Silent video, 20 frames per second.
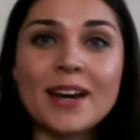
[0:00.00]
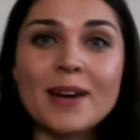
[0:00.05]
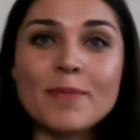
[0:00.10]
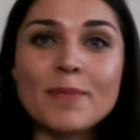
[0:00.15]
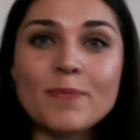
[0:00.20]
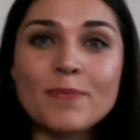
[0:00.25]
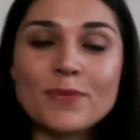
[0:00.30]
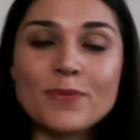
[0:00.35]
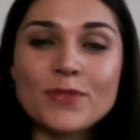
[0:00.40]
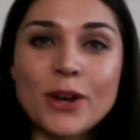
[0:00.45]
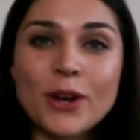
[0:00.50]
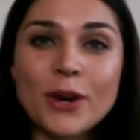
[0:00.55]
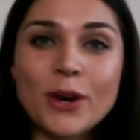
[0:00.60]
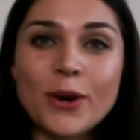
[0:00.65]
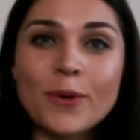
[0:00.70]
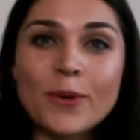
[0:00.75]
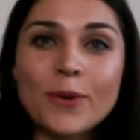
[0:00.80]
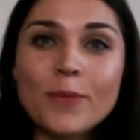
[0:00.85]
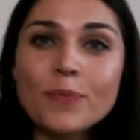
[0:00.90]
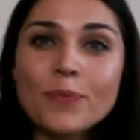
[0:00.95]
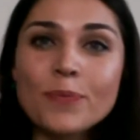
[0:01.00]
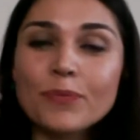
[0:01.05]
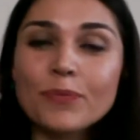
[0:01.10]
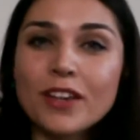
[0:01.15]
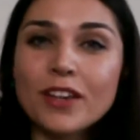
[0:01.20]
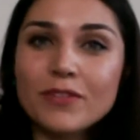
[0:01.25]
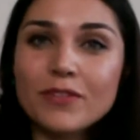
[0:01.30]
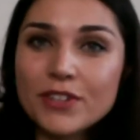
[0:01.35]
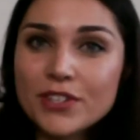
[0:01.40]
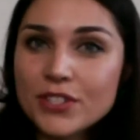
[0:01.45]
So
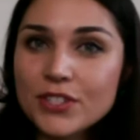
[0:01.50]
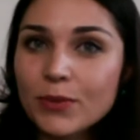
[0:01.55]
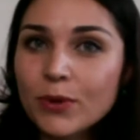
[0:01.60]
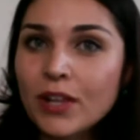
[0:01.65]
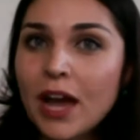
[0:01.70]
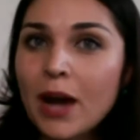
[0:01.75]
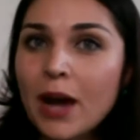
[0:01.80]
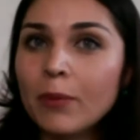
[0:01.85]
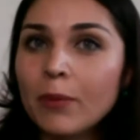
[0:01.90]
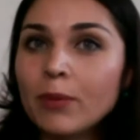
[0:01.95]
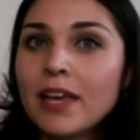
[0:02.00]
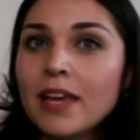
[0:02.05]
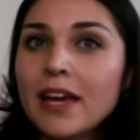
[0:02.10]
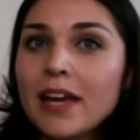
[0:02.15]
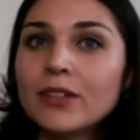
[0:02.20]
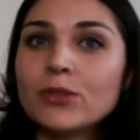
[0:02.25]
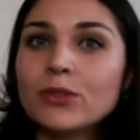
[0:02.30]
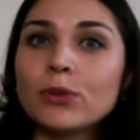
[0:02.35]
first of all, I would like to